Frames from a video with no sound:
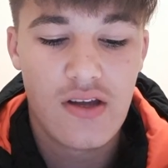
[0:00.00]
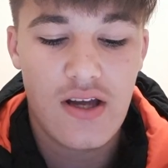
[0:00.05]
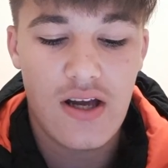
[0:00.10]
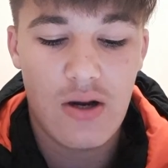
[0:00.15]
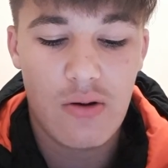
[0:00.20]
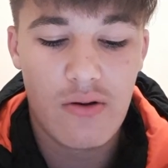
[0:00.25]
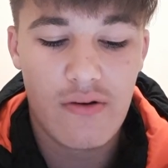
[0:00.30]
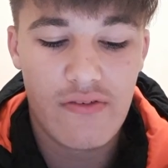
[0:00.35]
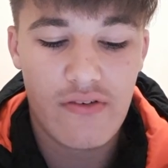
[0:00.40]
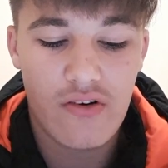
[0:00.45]

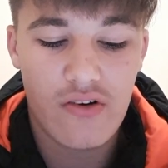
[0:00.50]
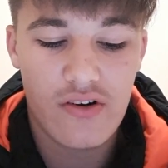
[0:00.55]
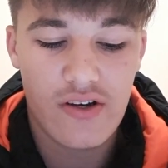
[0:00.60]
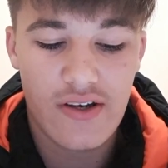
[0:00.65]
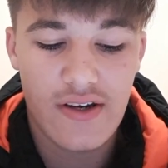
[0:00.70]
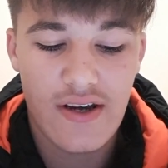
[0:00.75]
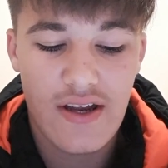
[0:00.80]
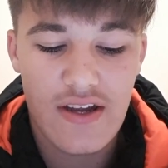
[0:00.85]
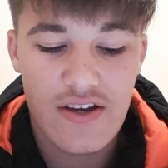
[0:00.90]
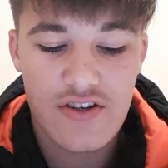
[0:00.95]
However, on a
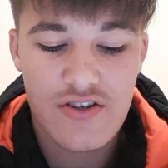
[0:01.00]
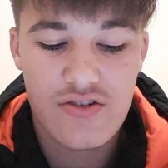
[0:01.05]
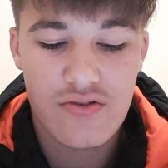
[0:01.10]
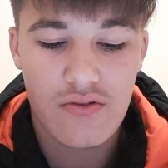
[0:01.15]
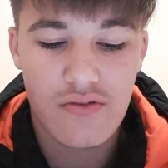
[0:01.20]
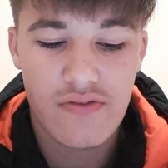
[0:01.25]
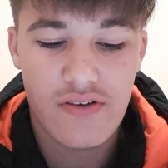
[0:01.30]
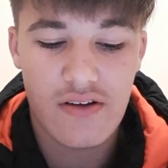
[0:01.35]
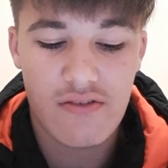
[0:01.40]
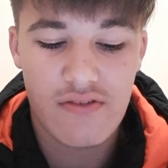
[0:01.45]

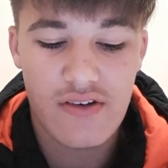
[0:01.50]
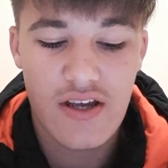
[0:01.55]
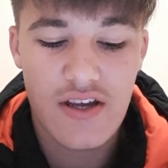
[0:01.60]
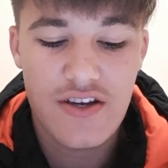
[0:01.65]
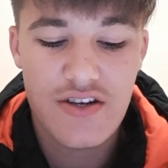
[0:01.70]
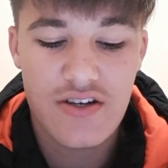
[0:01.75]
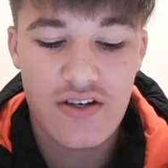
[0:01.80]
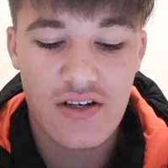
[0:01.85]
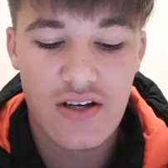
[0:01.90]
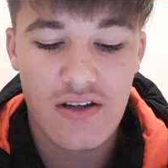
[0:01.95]
national
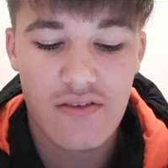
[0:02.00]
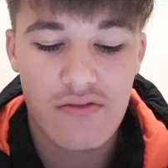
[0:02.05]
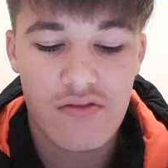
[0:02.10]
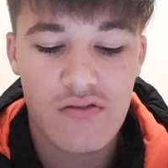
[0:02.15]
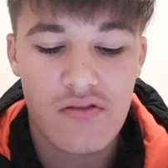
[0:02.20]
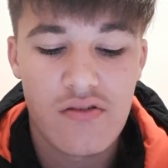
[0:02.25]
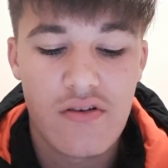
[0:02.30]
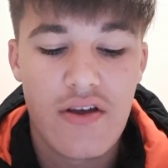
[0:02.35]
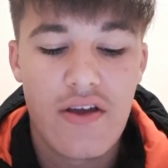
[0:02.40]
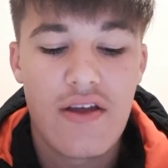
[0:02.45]
foundation
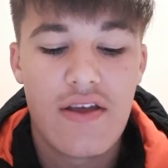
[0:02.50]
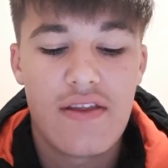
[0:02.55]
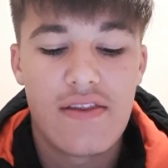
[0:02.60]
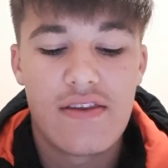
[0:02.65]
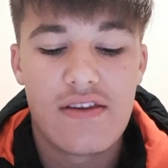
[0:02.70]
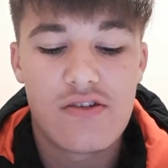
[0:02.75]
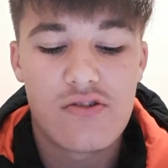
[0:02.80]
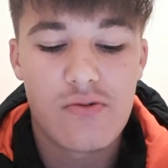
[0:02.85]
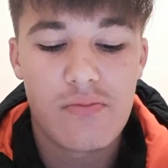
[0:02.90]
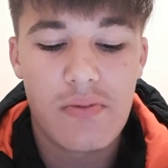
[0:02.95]
level,
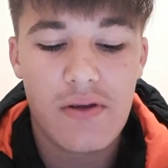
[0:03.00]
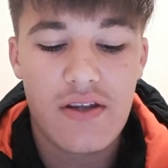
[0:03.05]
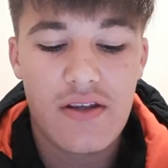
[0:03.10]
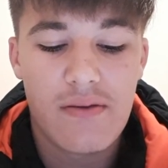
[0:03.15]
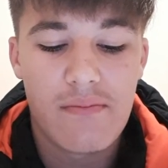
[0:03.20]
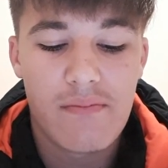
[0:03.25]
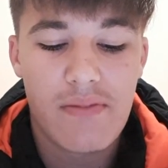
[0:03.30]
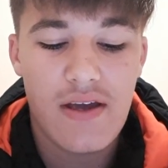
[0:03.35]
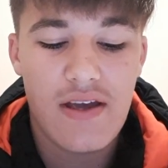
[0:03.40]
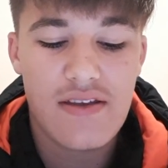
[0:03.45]
this will be
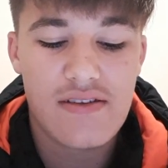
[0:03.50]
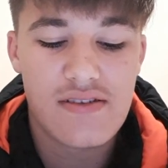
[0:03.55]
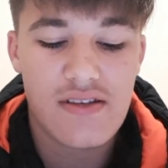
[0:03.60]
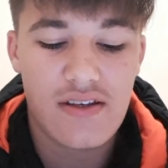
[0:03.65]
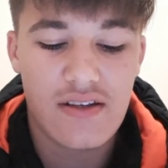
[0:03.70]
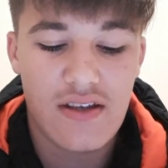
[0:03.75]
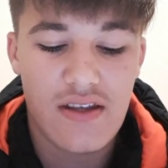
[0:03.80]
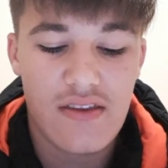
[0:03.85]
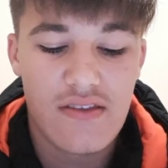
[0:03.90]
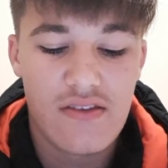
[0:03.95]

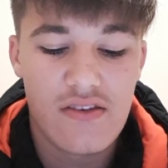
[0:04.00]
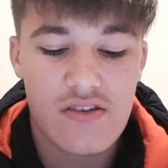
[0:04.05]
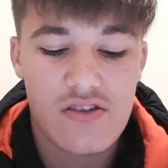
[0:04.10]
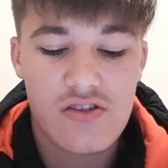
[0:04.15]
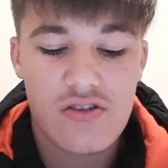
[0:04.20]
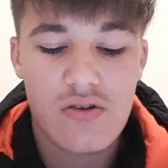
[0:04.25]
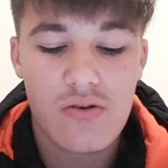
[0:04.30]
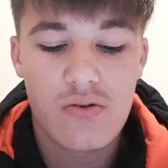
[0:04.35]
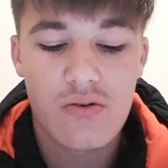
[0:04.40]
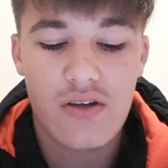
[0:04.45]
competing in the
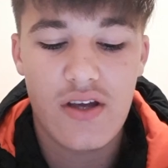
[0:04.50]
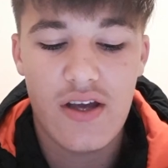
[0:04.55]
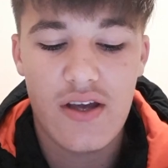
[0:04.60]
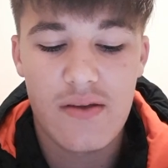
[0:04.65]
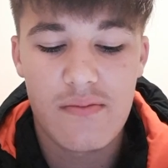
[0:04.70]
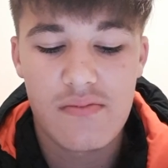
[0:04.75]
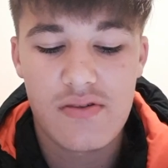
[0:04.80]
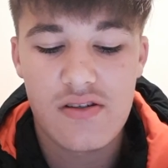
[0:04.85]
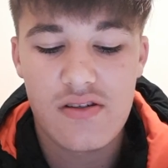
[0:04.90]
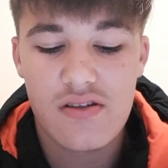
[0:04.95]
school
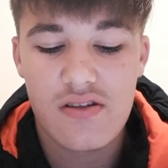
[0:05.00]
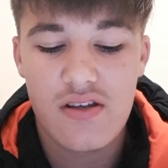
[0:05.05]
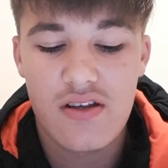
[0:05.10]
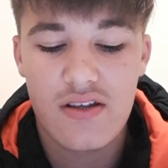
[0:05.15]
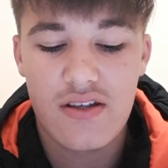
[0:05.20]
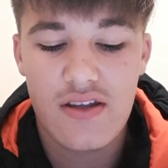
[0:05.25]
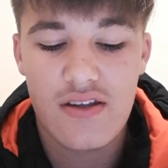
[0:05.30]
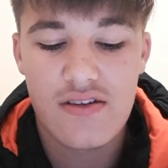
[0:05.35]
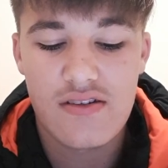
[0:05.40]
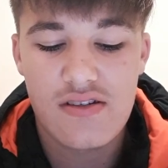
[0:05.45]
games
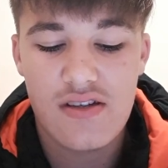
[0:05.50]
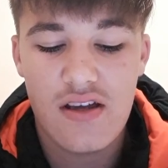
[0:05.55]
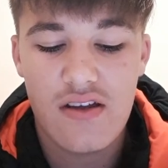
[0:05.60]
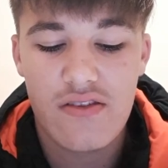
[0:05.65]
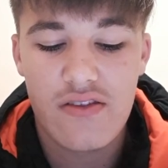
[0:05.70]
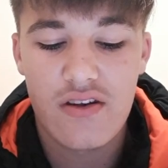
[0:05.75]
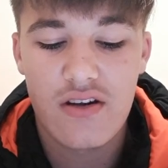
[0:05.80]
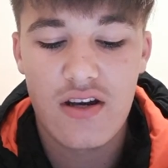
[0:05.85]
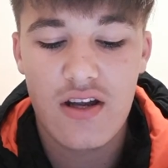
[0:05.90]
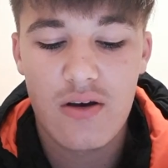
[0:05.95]
against
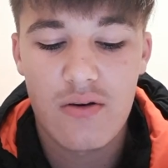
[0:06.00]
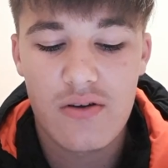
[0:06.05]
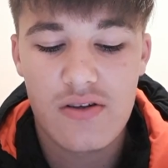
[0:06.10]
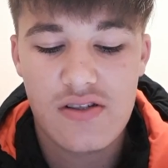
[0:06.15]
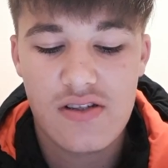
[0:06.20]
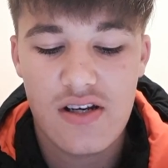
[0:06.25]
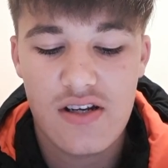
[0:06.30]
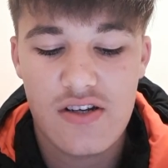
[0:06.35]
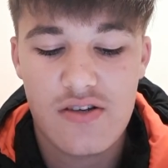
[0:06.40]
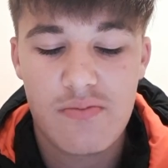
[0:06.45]
other
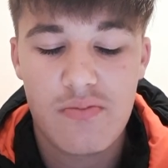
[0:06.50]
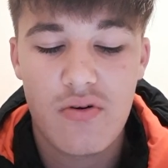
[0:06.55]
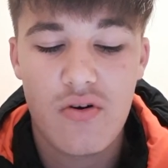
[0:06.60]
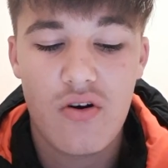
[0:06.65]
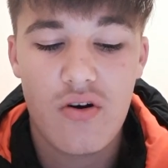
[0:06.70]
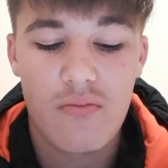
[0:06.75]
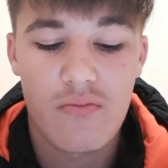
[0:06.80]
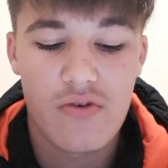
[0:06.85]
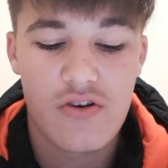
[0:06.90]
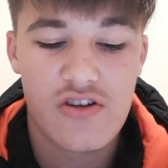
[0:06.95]

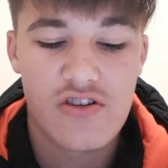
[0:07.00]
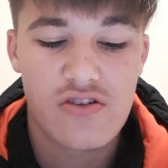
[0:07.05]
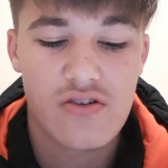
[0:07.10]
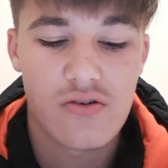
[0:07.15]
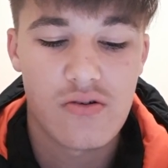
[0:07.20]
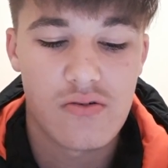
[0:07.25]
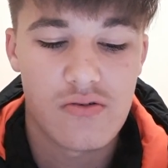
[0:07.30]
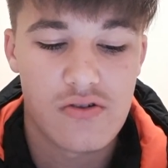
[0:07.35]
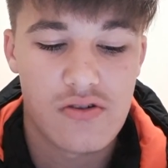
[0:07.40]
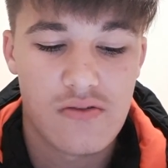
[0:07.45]
lower/primary
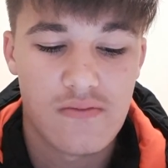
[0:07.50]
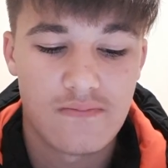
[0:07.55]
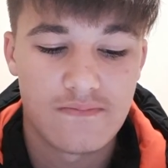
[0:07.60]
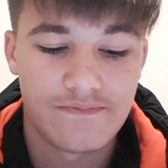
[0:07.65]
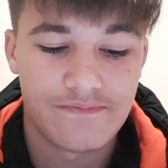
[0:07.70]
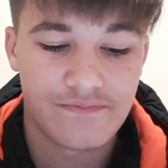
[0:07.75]
schools.